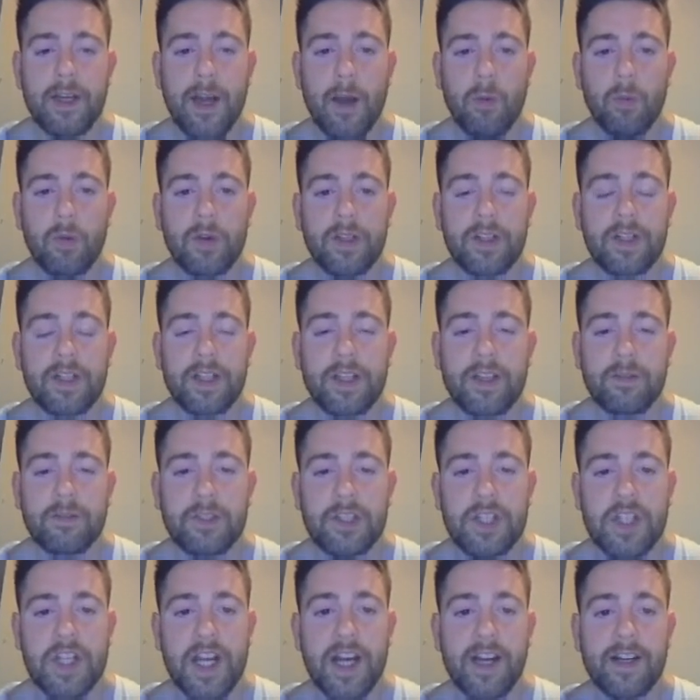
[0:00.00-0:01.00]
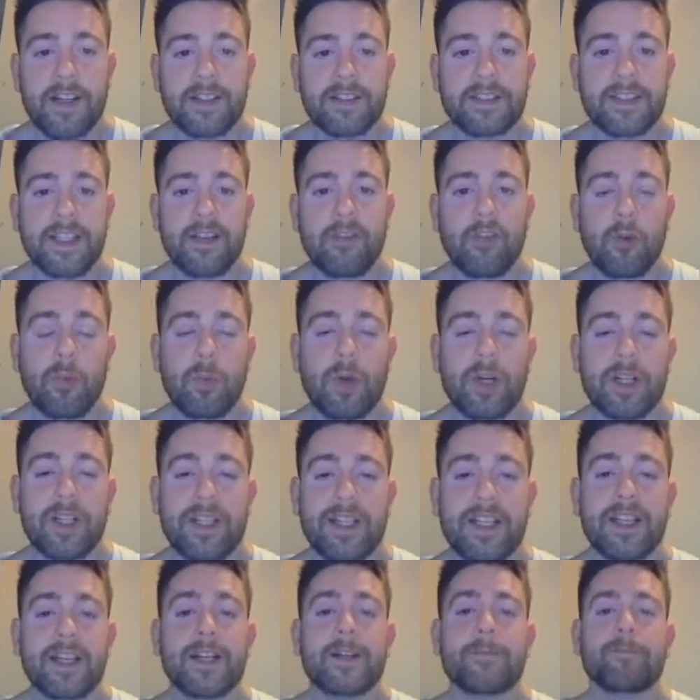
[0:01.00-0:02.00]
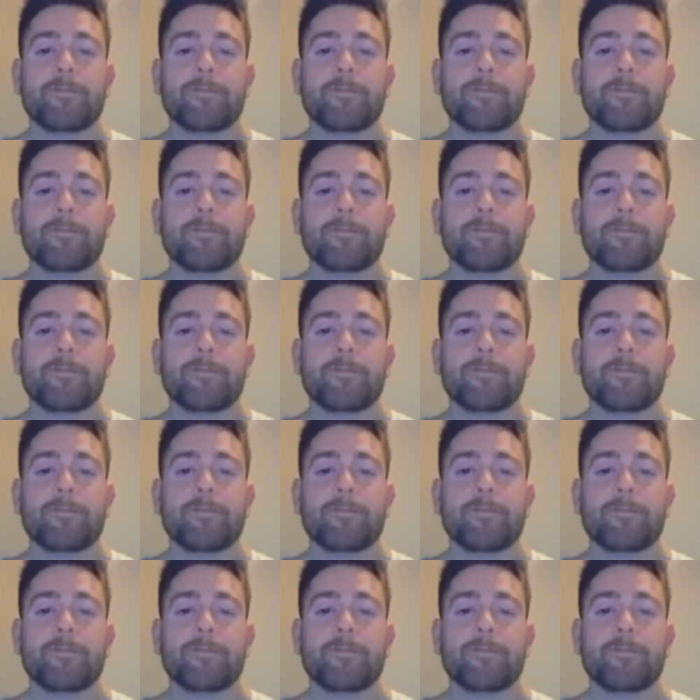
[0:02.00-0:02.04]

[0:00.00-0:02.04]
I wanted to give a shout out to everybody